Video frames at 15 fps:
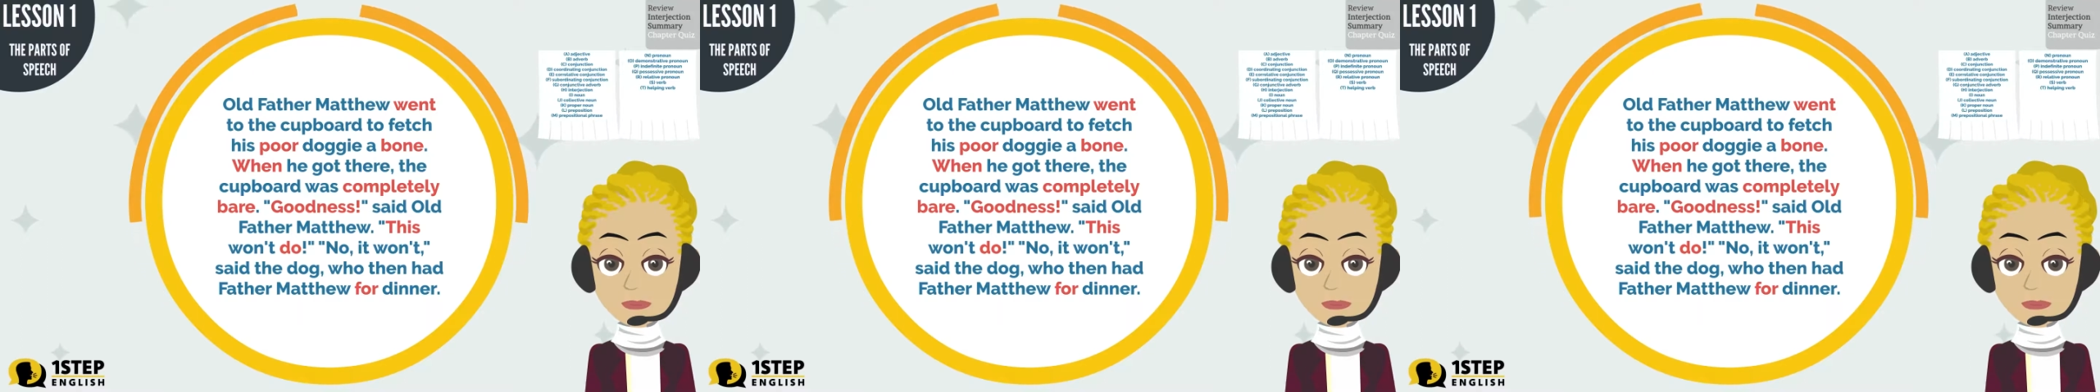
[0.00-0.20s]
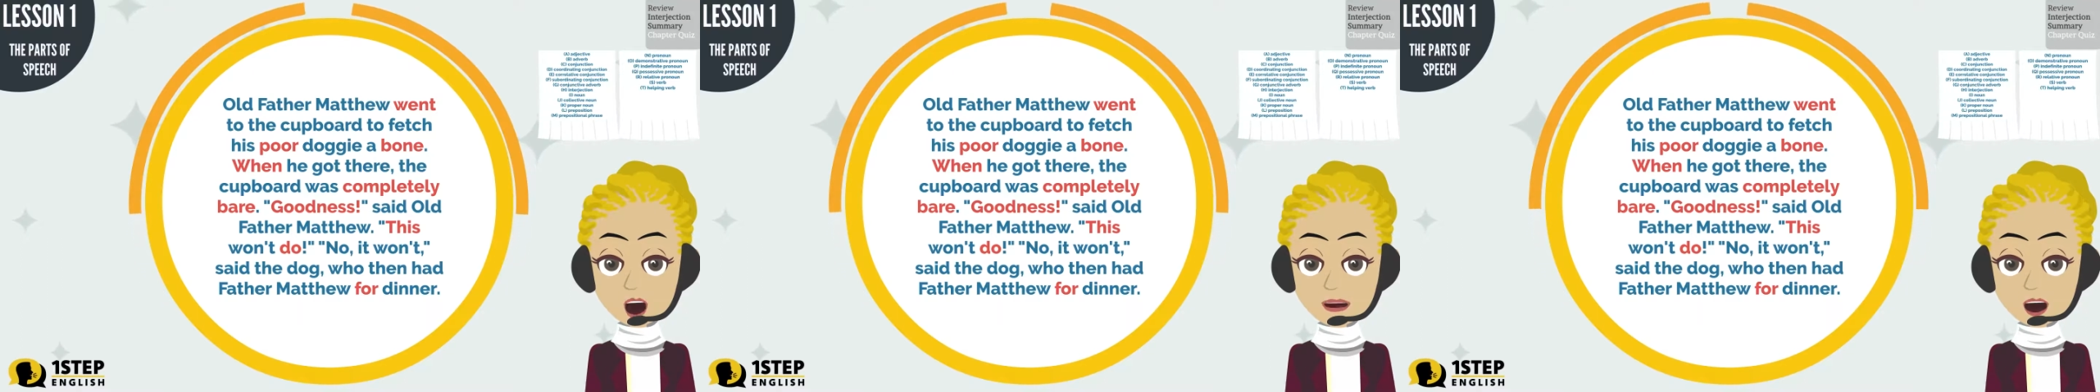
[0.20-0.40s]

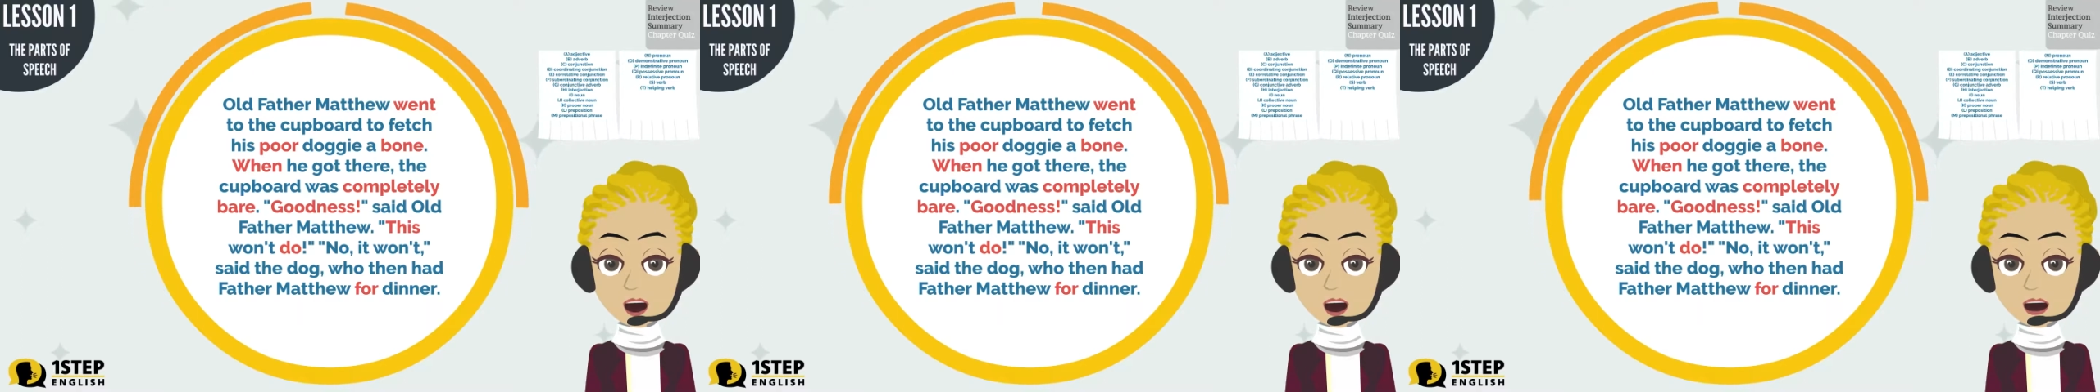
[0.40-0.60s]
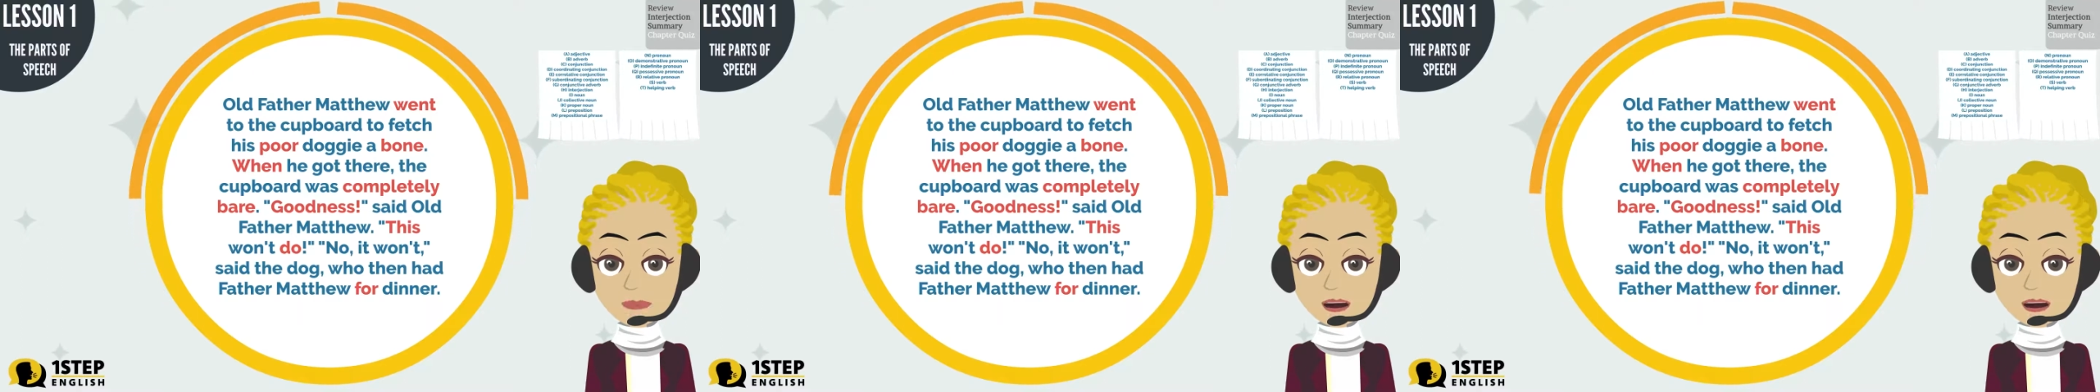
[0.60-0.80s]
who then
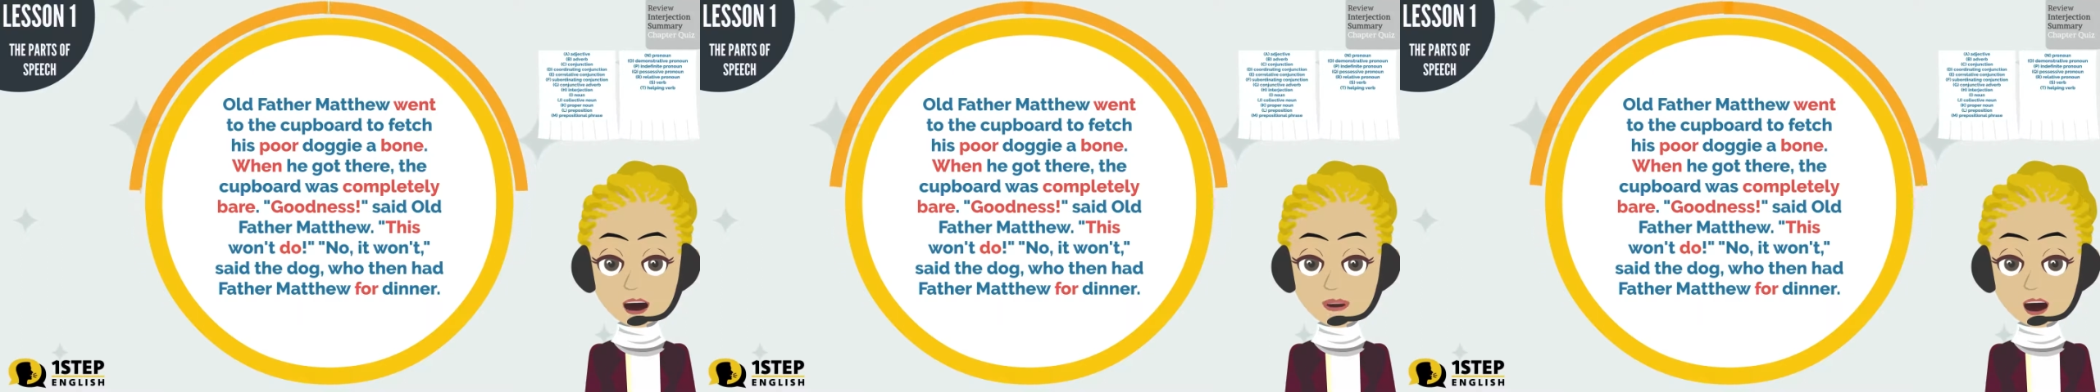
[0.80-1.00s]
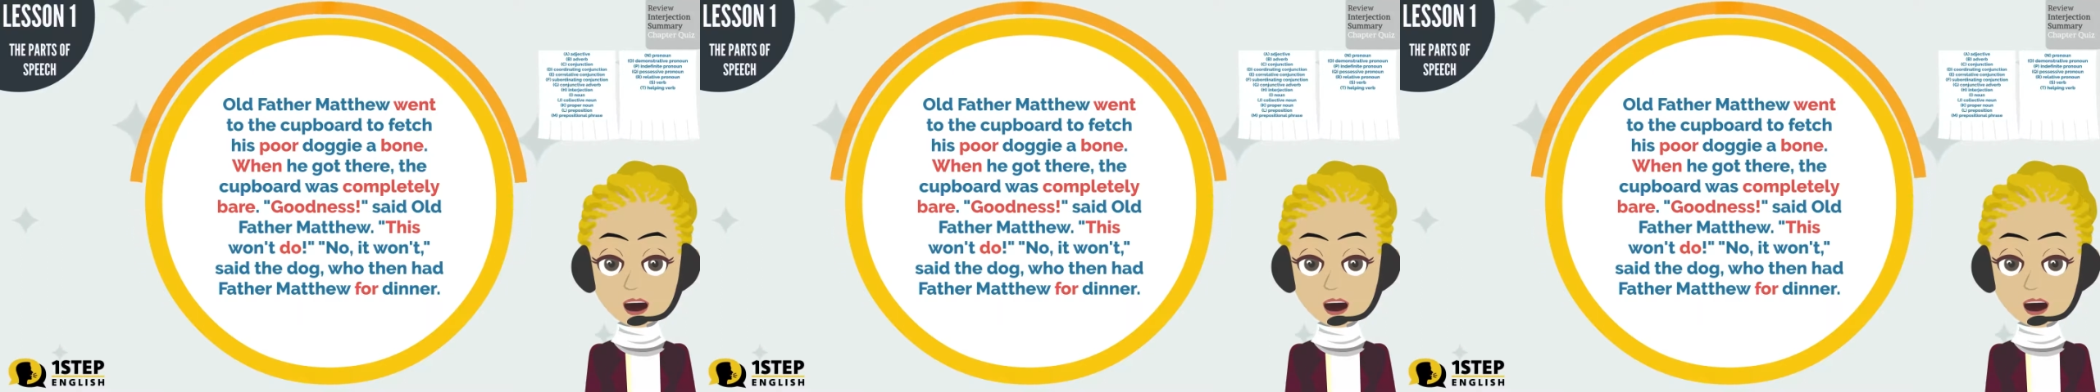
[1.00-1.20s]
had
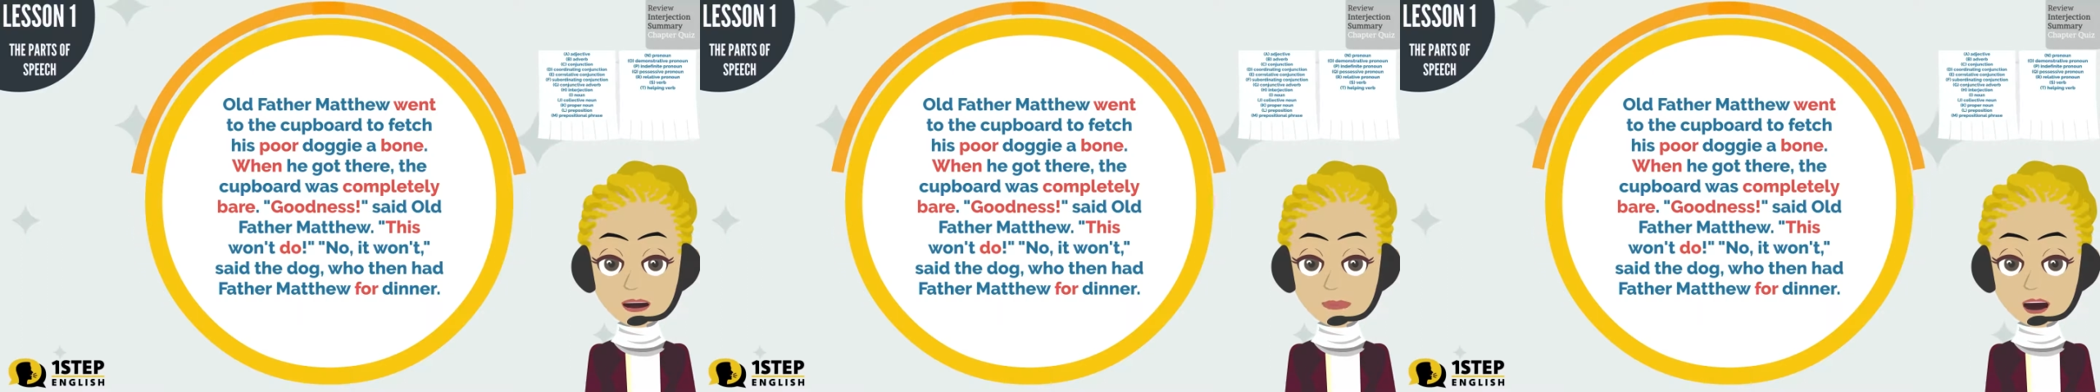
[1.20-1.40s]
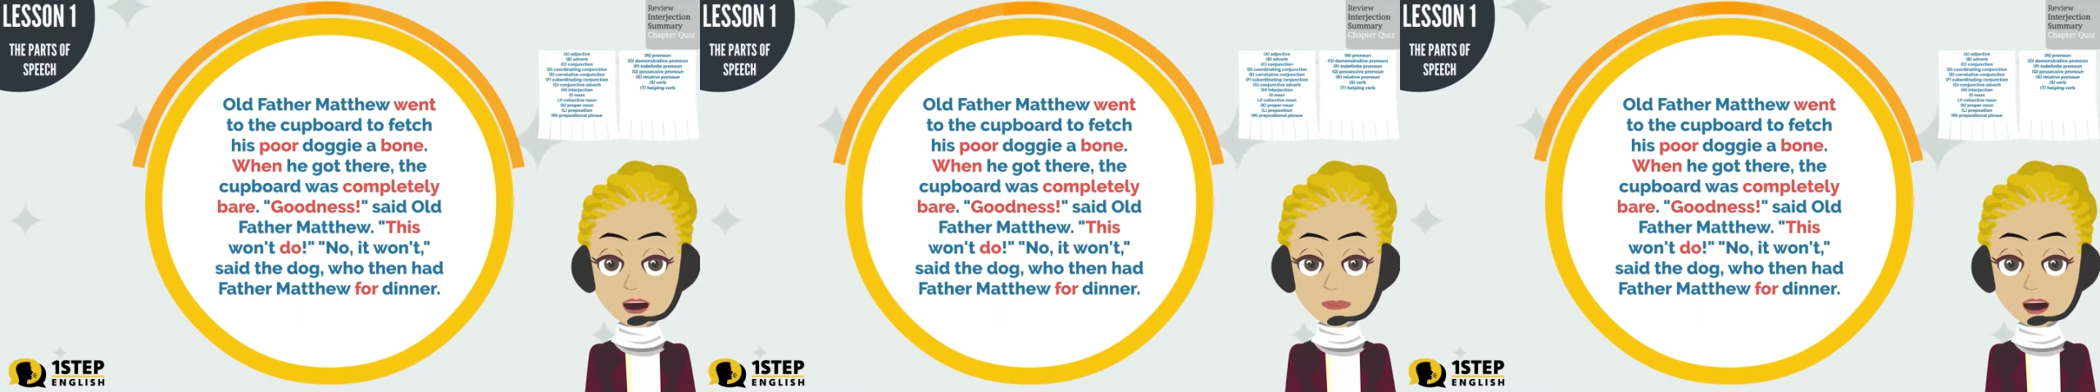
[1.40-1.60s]
Father
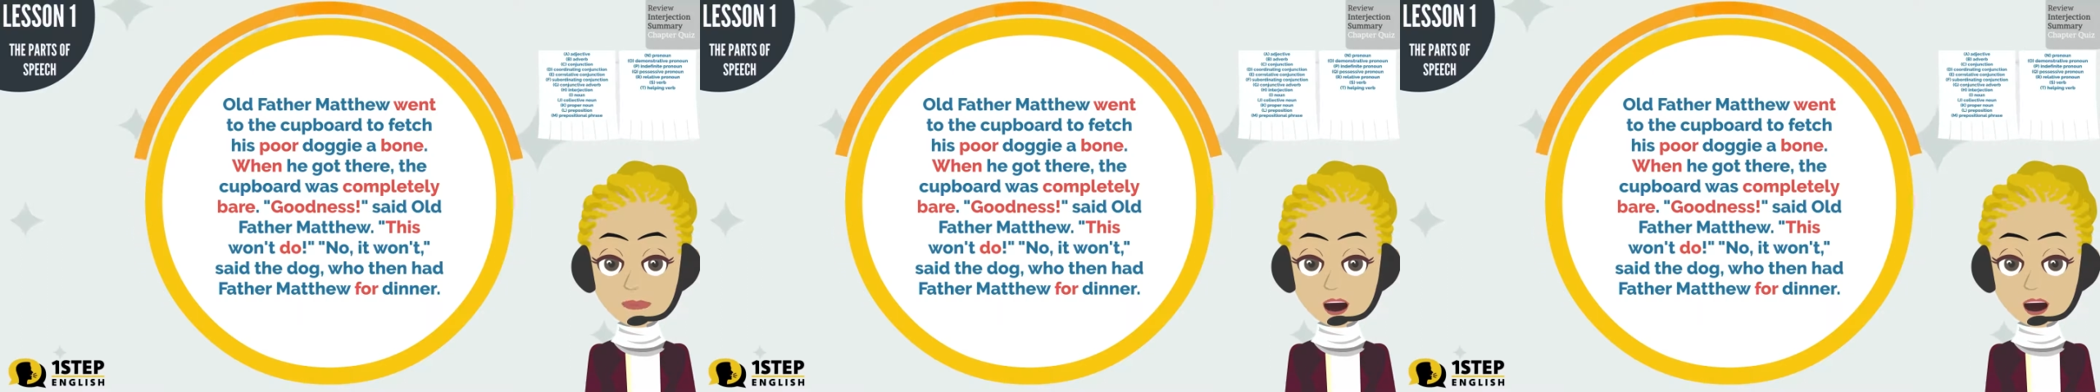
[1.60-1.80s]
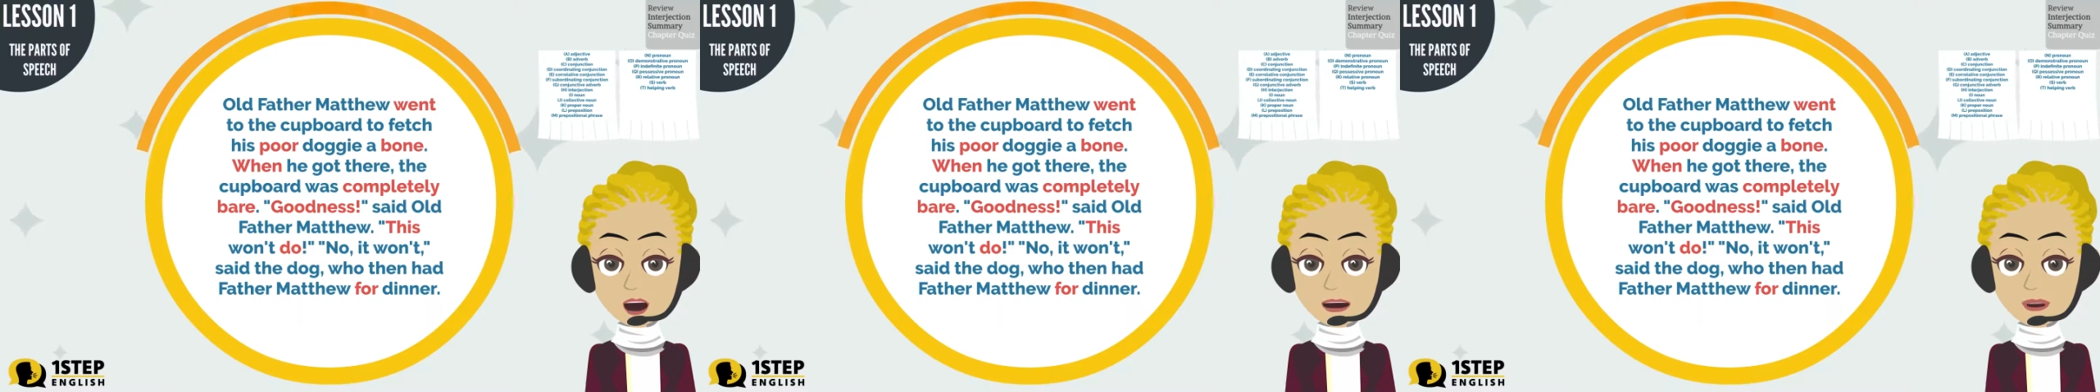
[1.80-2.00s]
Matthew for
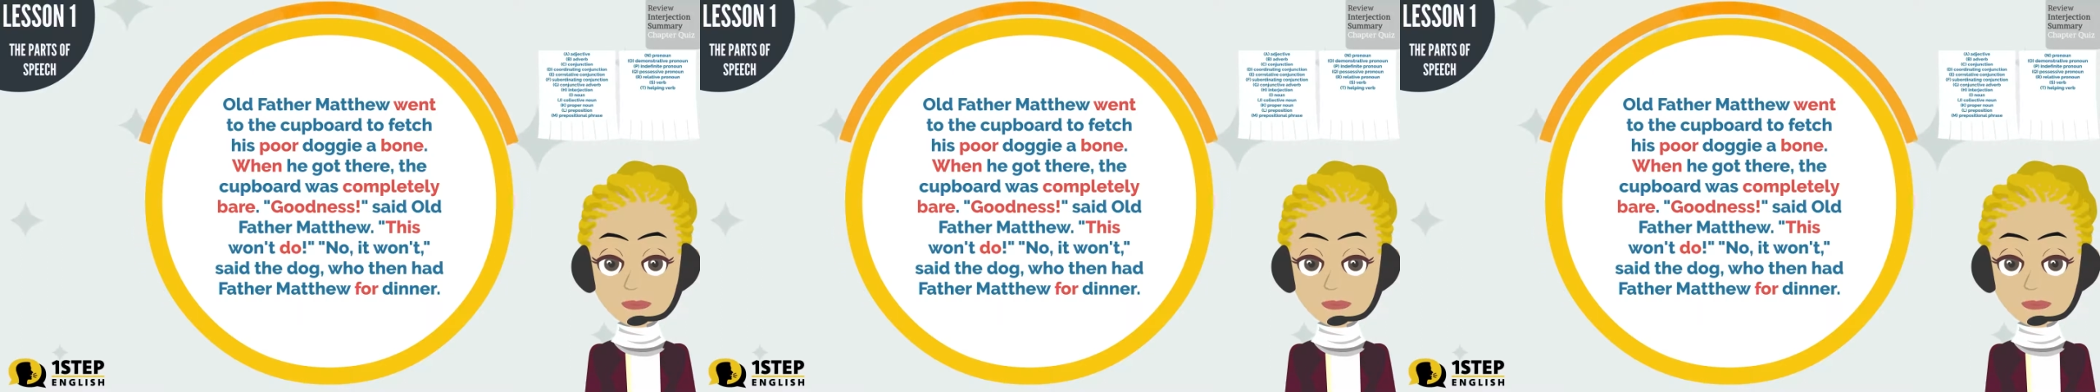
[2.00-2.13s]
dinner.